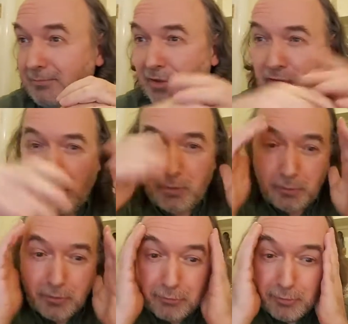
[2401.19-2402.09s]
This
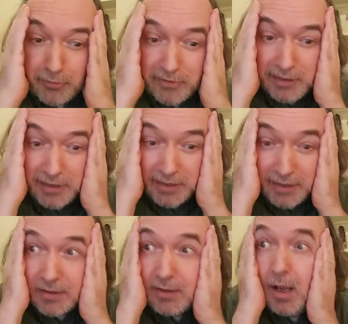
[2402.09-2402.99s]
old drawn
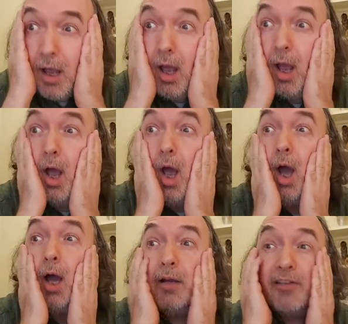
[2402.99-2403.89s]
skin,
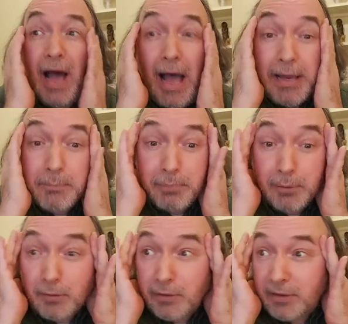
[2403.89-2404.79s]
time
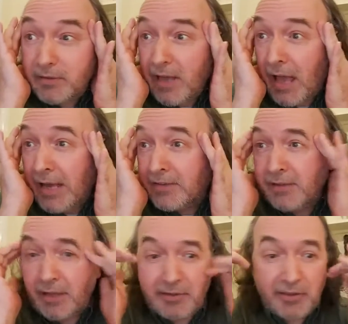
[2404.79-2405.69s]
pulled it
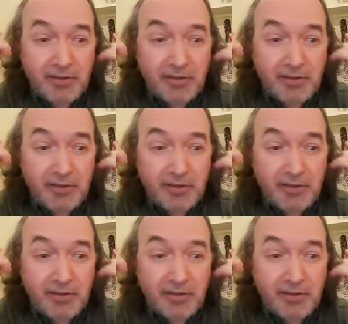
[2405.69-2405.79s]
tight, let